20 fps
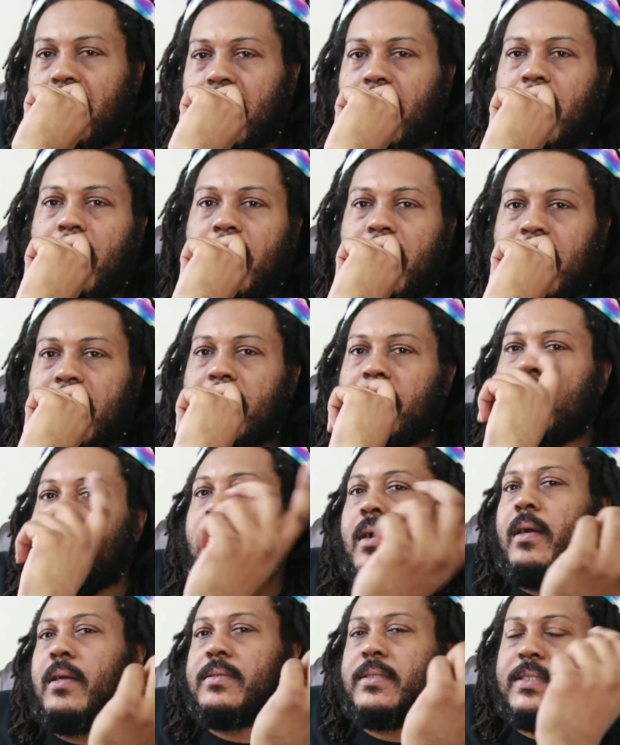All right, well,
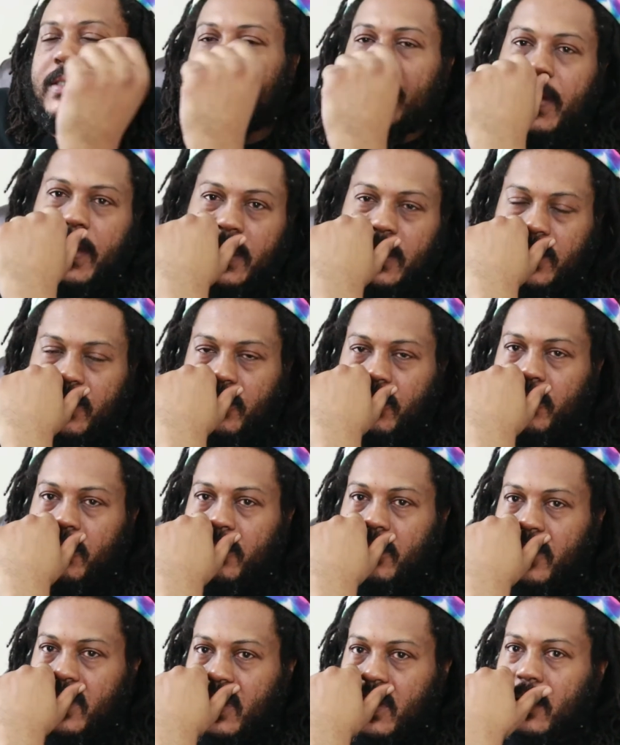I'll see you back at
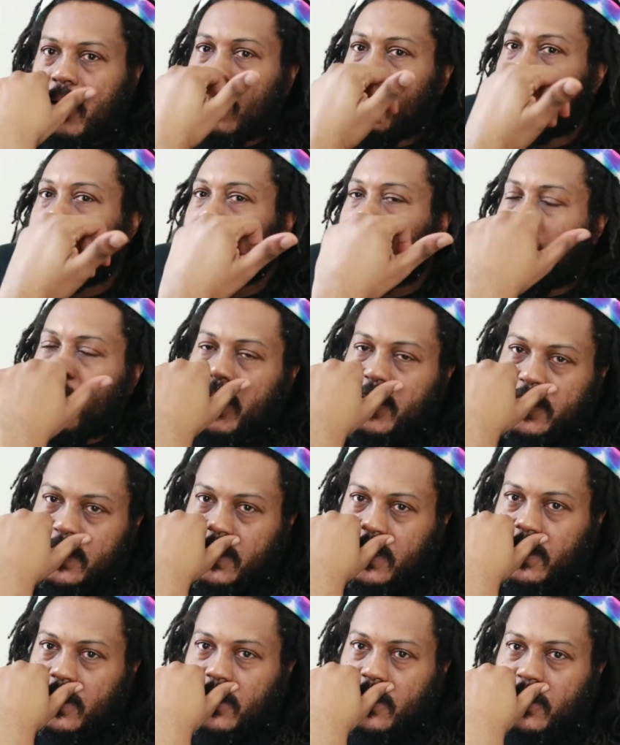the press
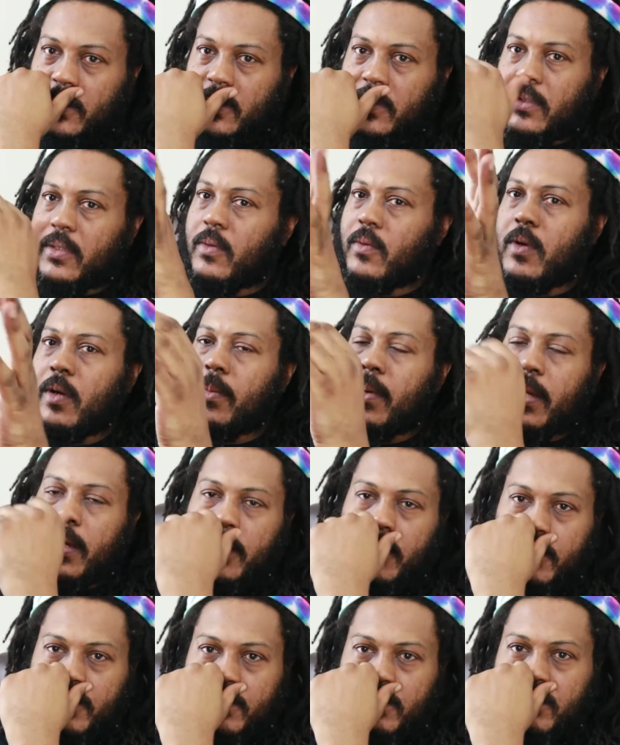then. Don't worry about
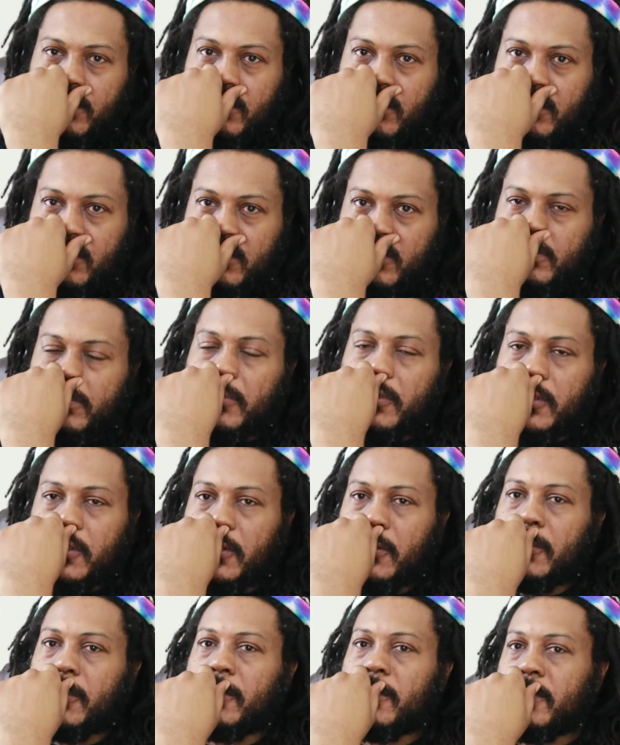it.
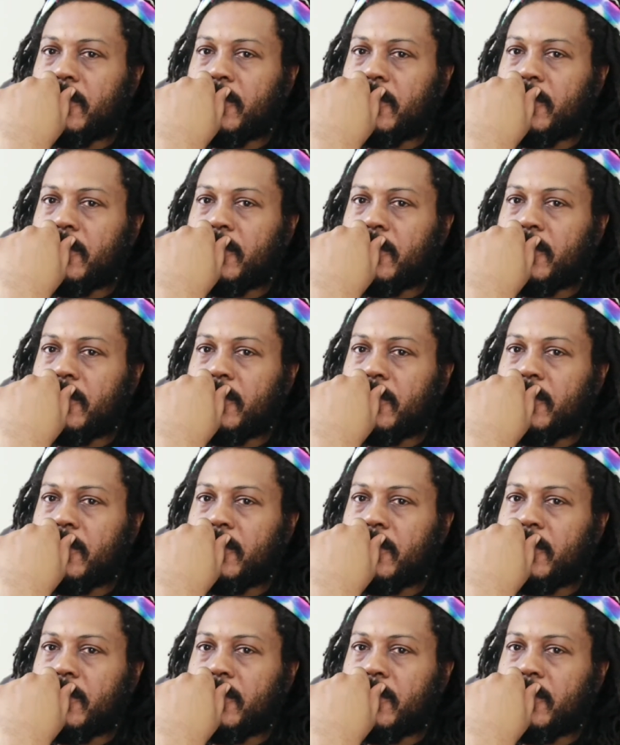Cool.